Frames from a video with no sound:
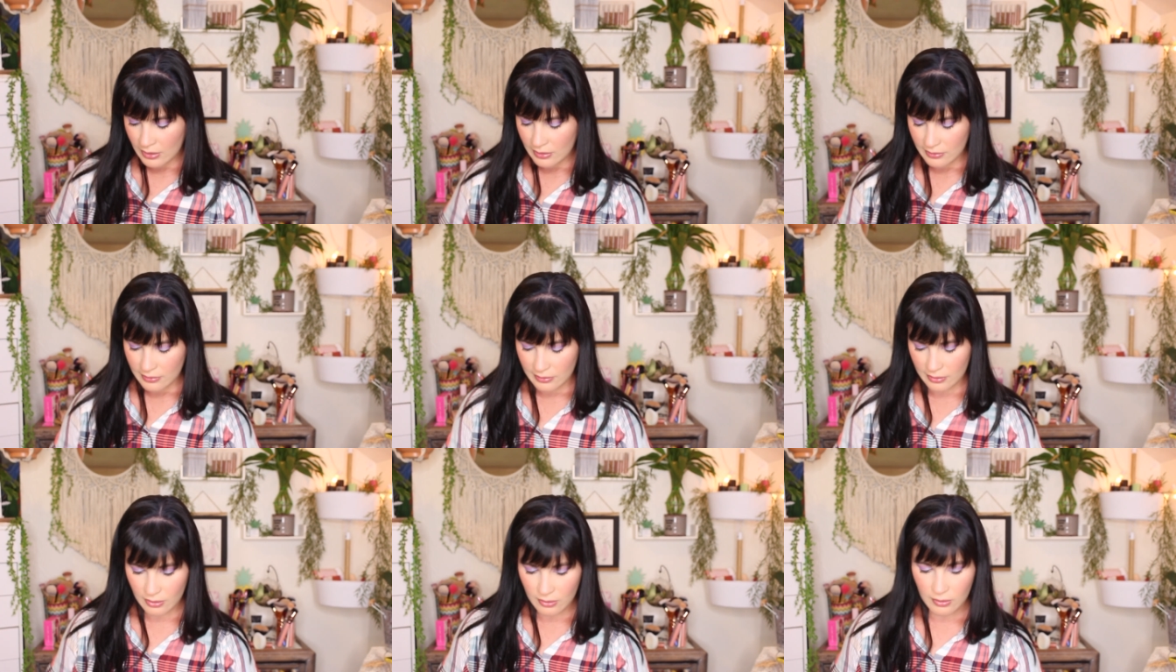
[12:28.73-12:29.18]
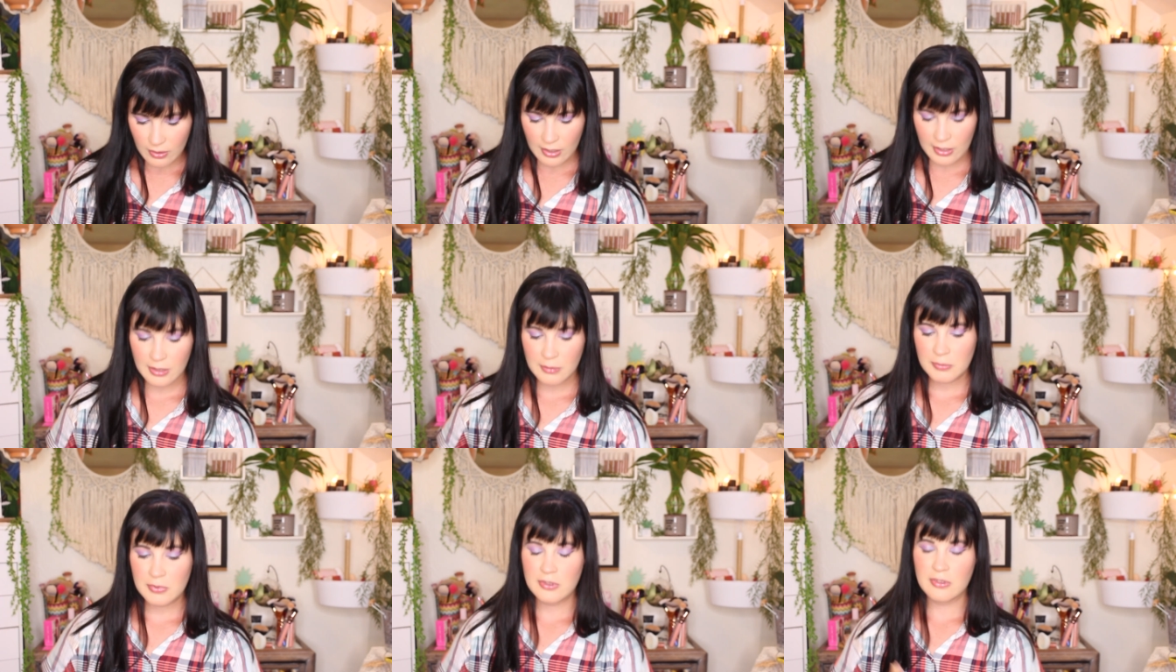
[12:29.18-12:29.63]
So
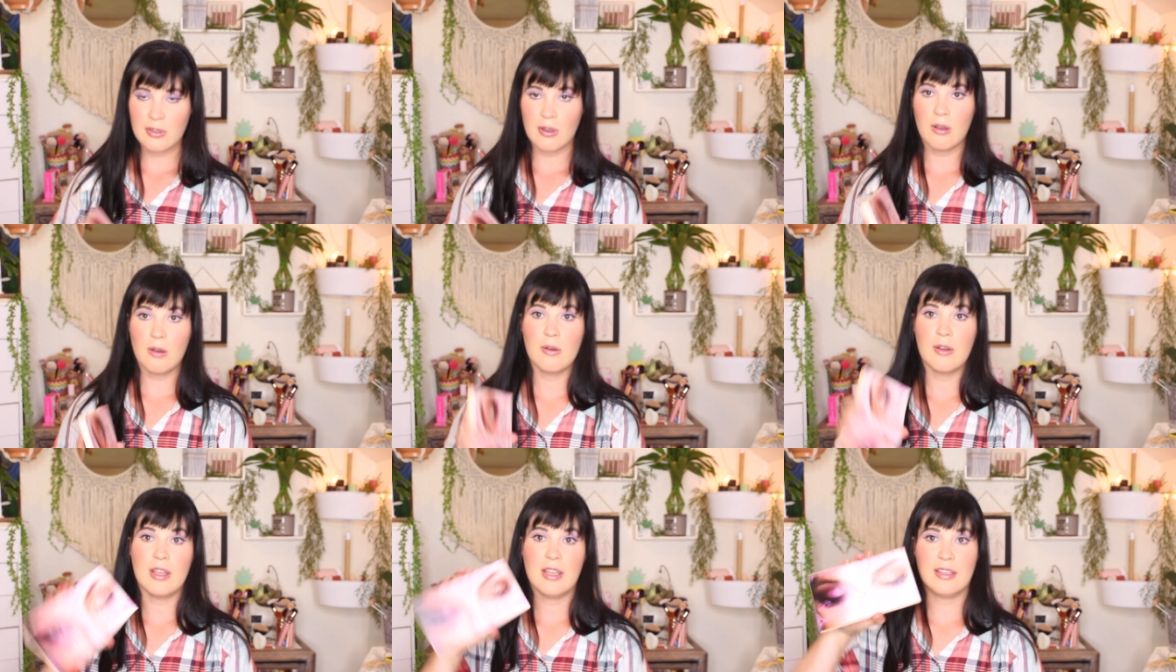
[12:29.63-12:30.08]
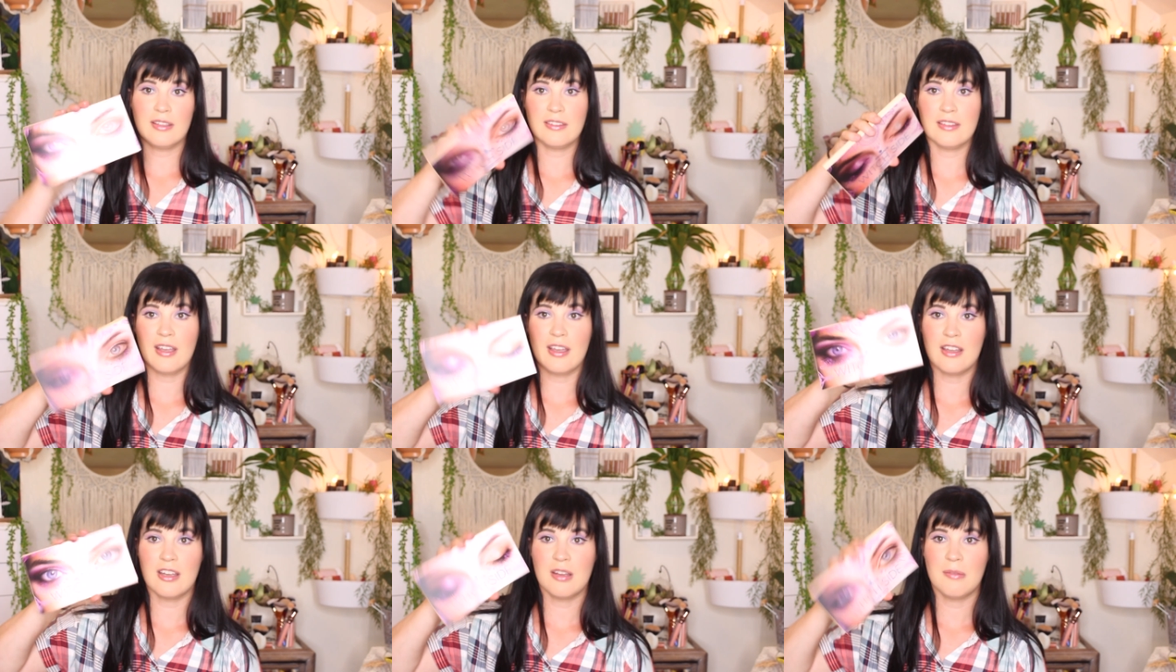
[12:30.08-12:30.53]
I'm so
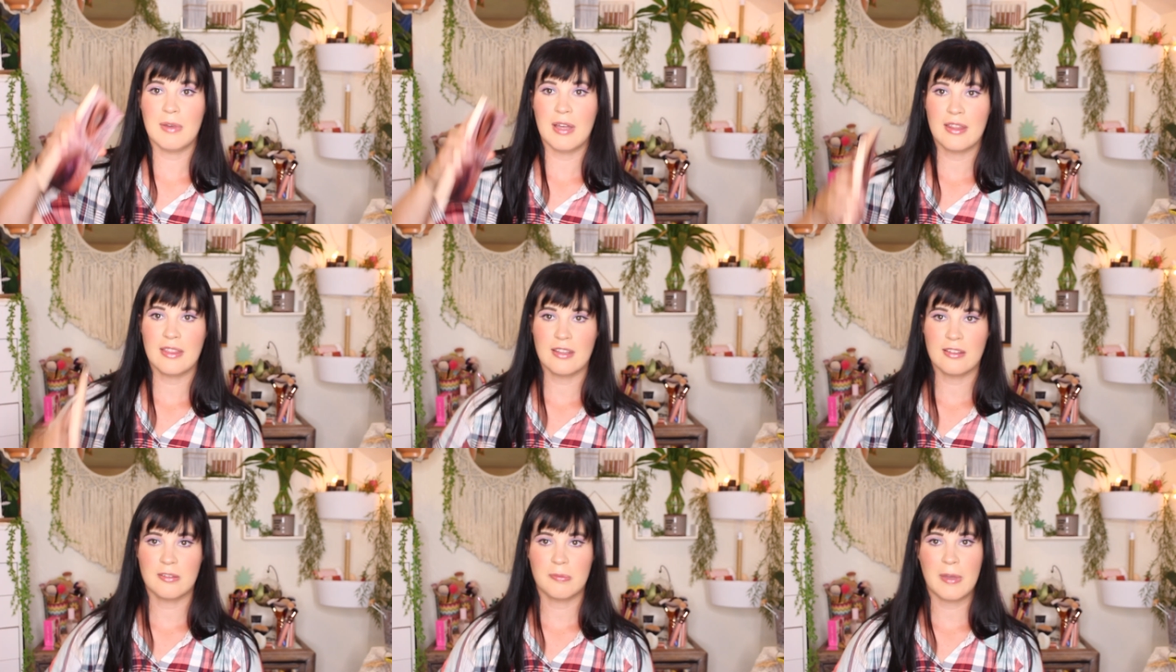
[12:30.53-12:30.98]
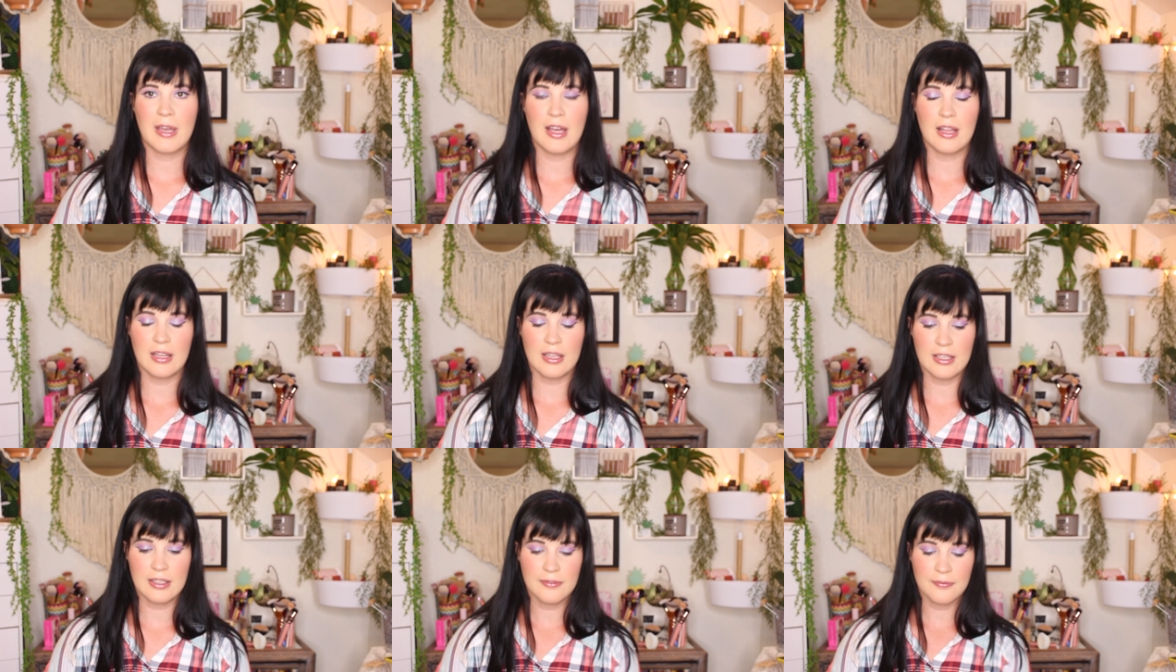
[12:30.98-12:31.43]
excited about this
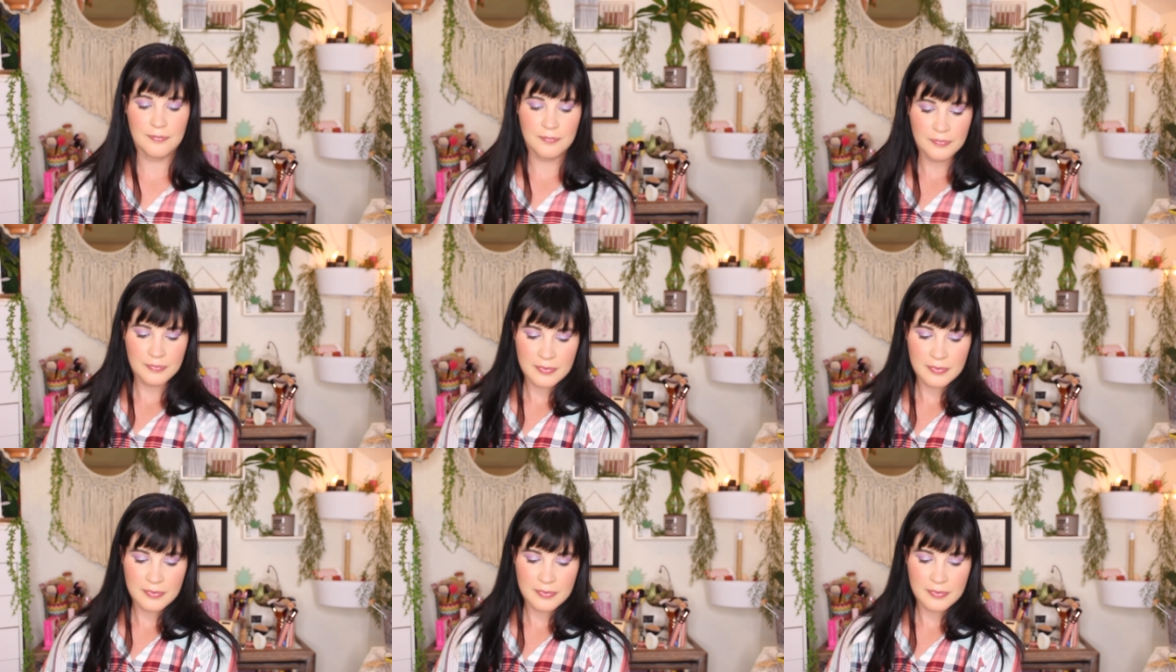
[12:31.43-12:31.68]
palette.